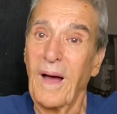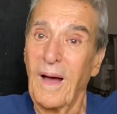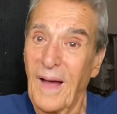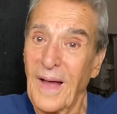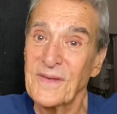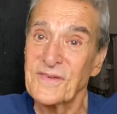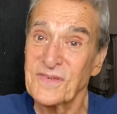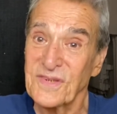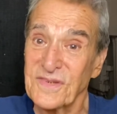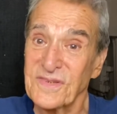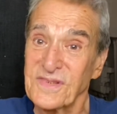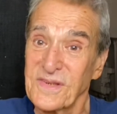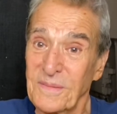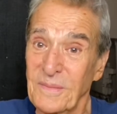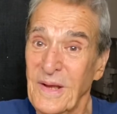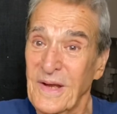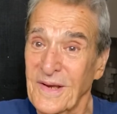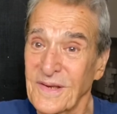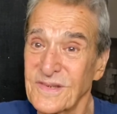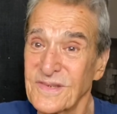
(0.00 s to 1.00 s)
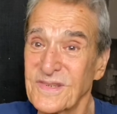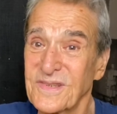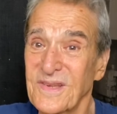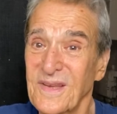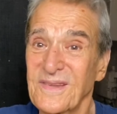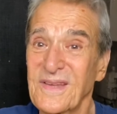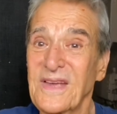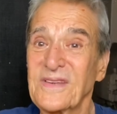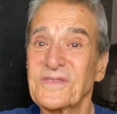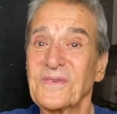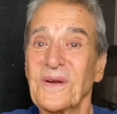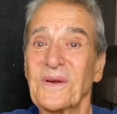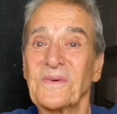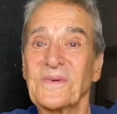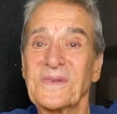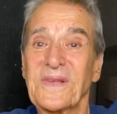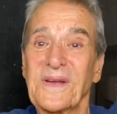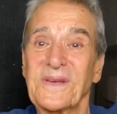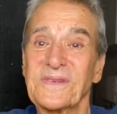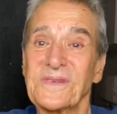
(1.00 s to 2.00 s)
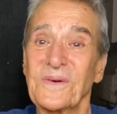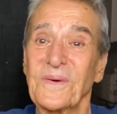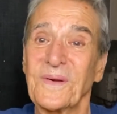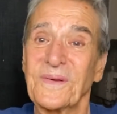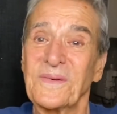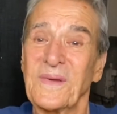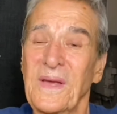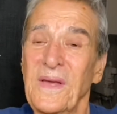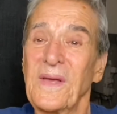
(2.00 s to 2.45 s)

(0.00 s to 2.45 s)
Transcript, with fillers: on 60 Minutes. That's what it was like doing.